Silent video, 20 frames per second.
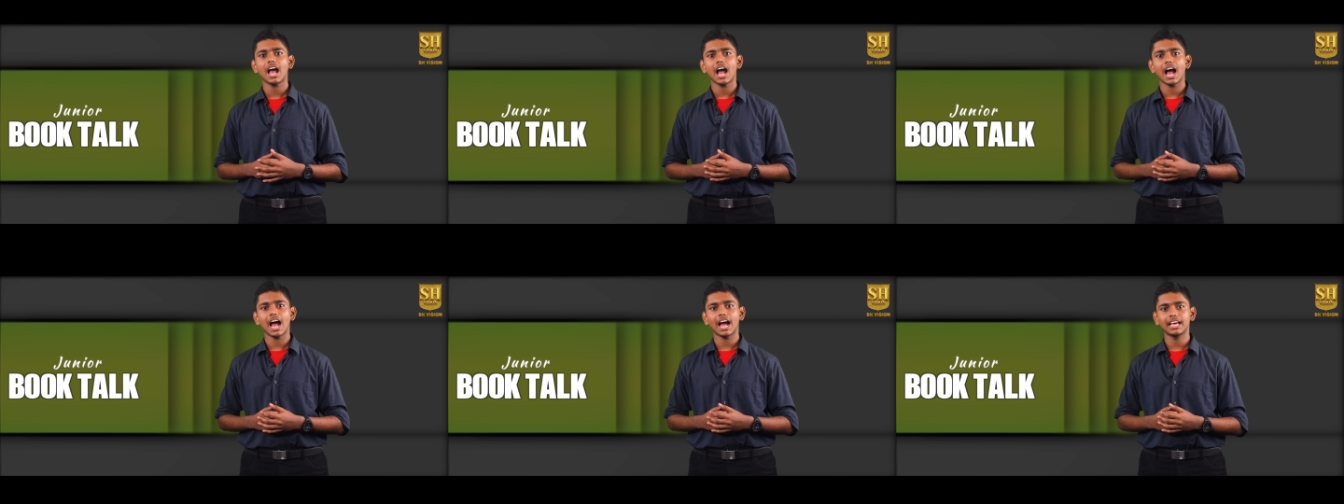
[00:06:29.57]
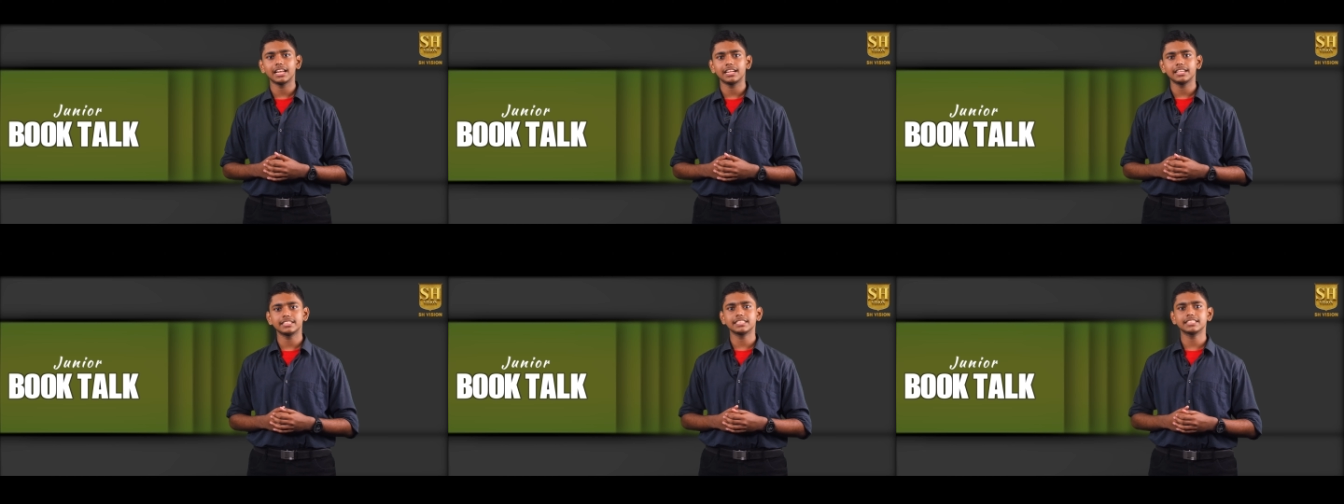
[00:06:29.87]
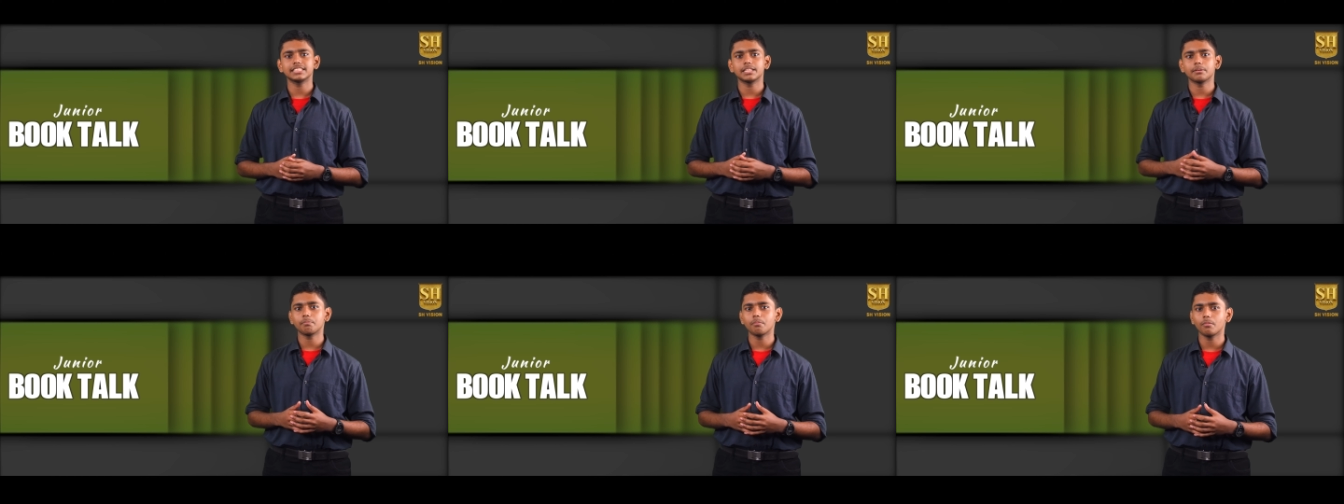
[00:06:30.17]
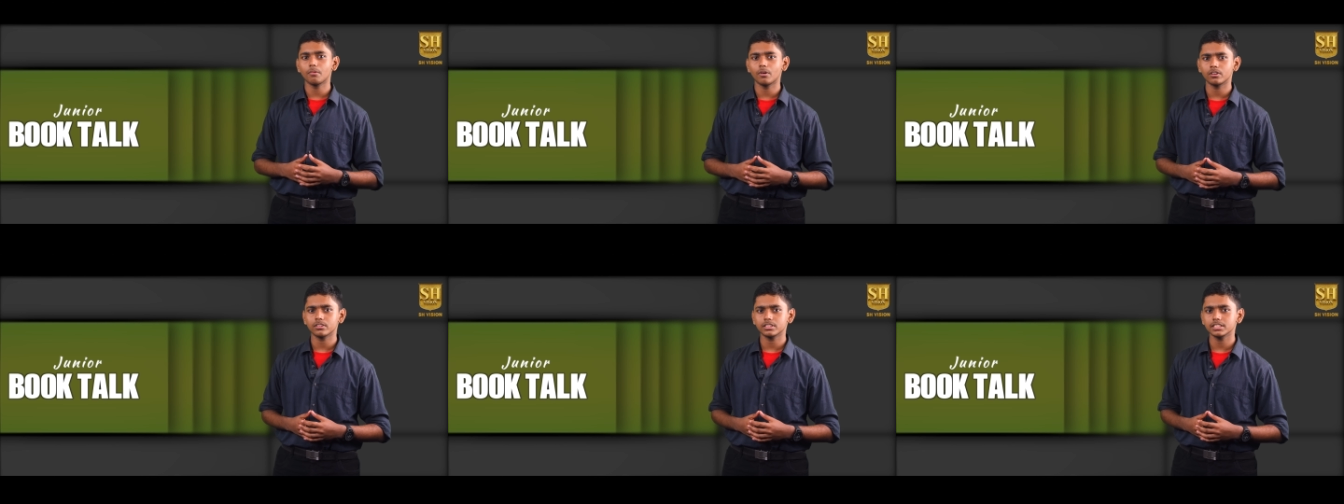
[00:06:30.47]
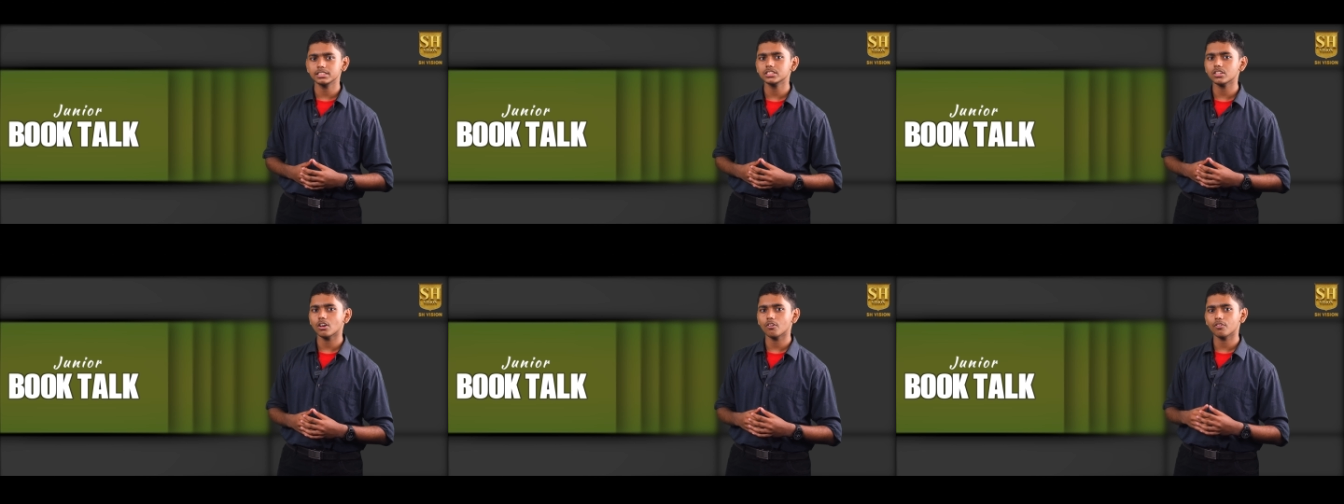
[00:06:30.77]
highlighting the
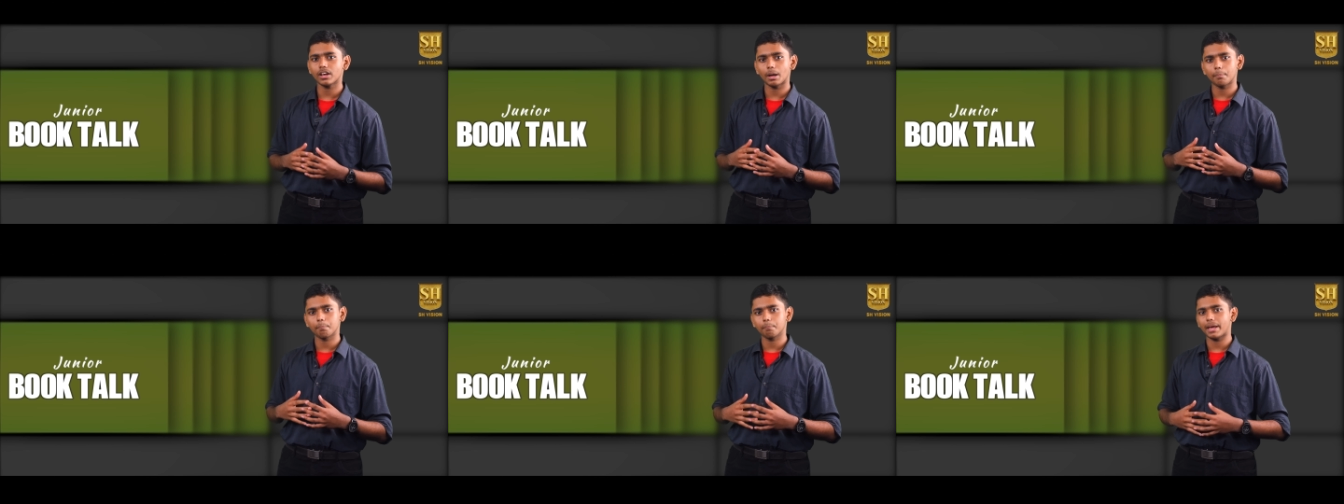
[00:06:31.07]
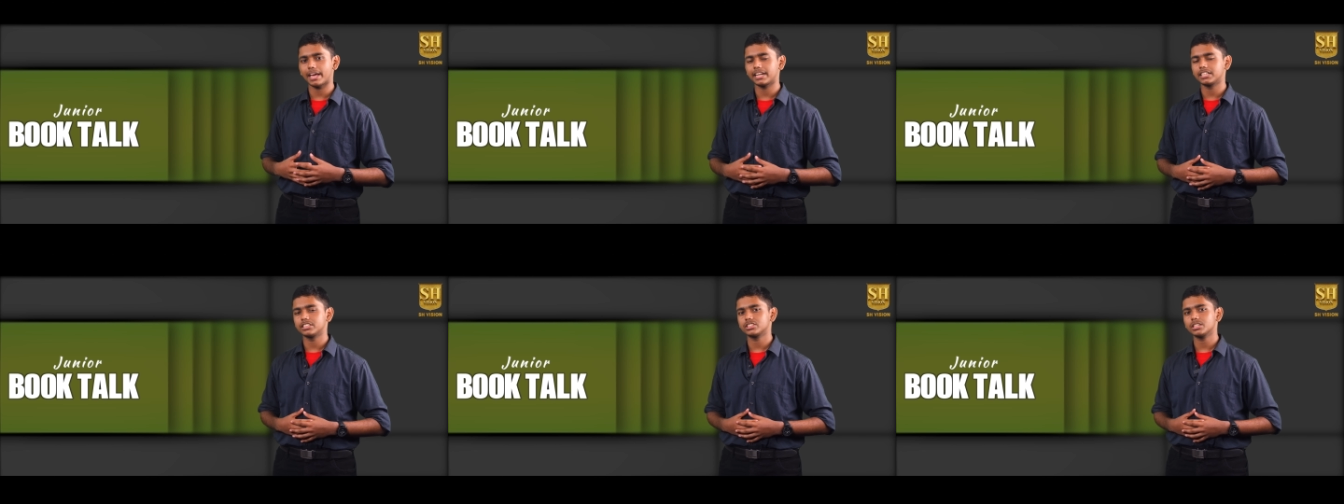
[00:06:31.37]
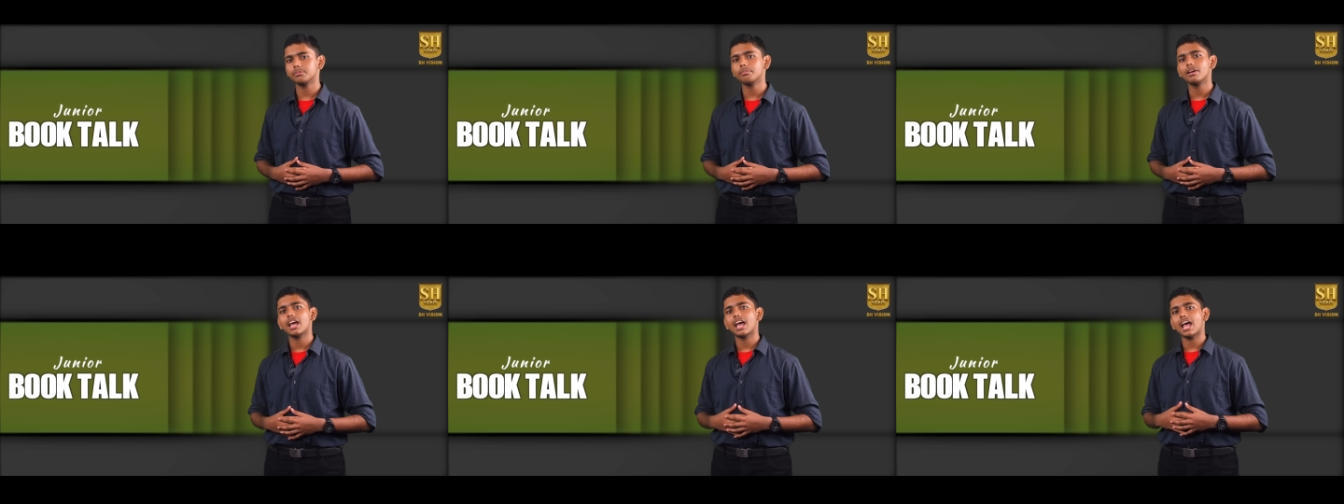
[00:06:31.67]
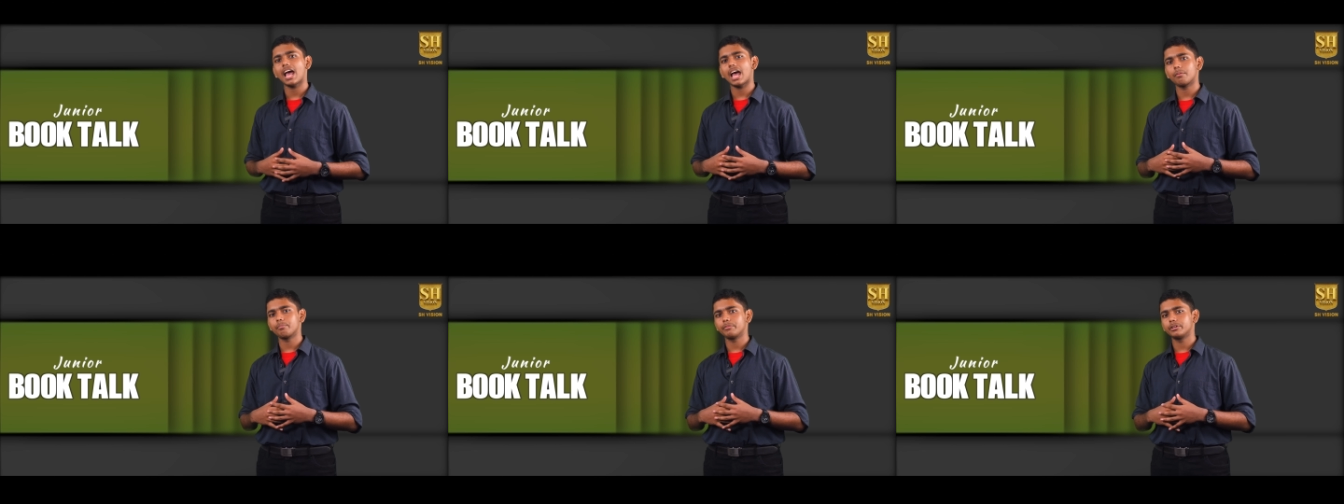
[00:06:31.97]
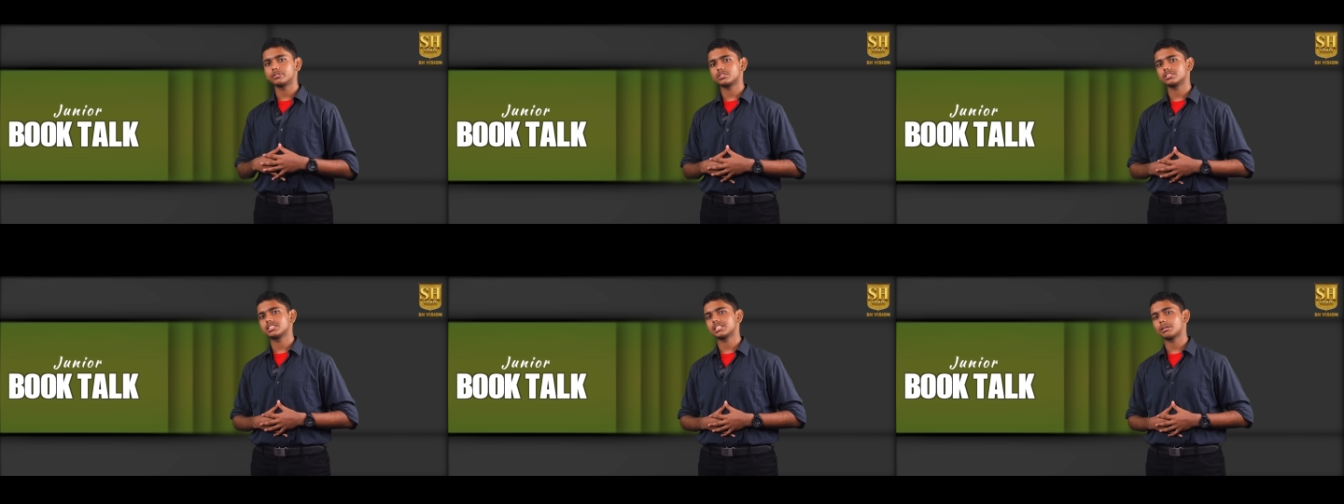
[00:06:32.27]
importance of companionship and
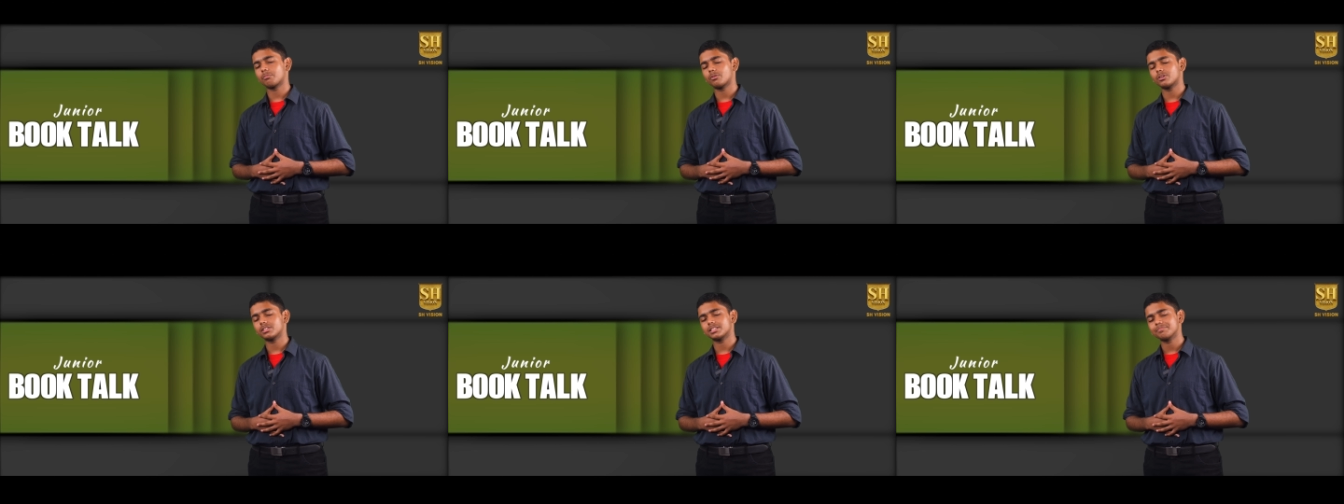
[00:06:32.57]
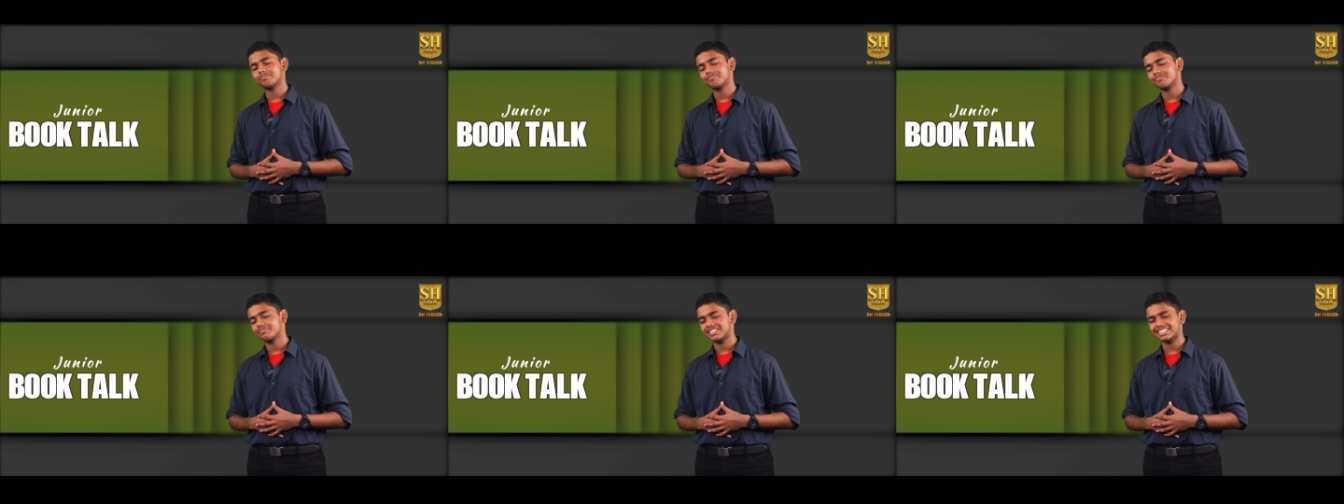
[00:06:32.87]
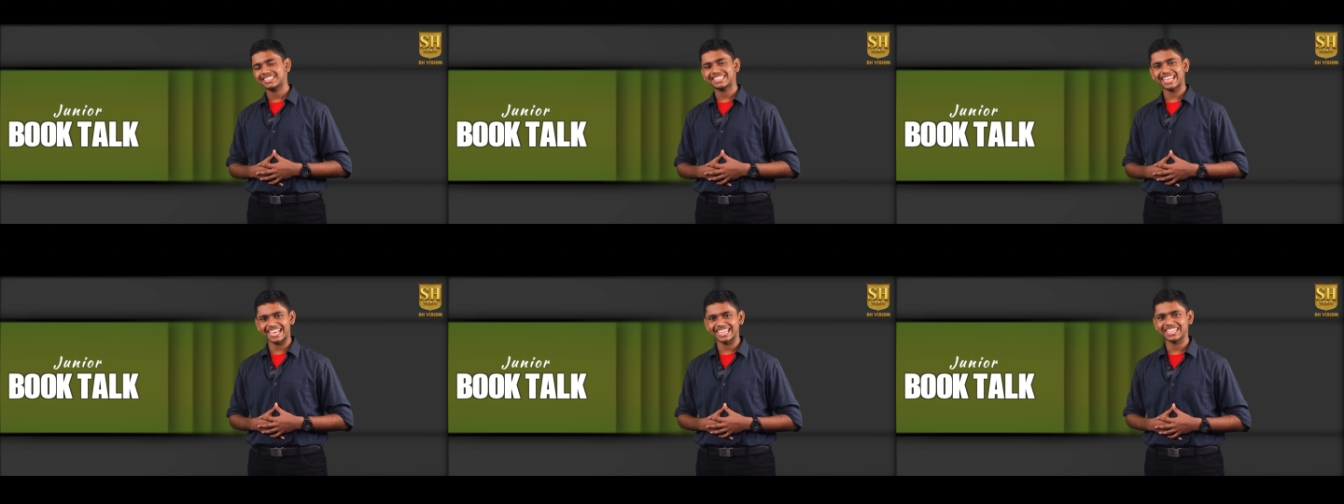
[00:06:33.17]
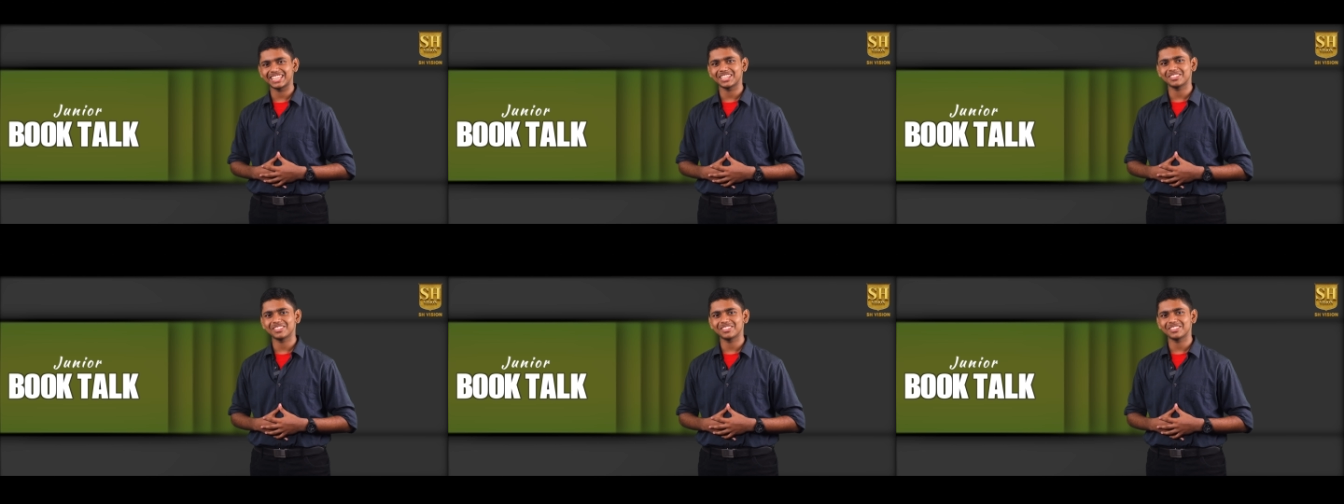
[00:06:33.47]
mutual support. Thank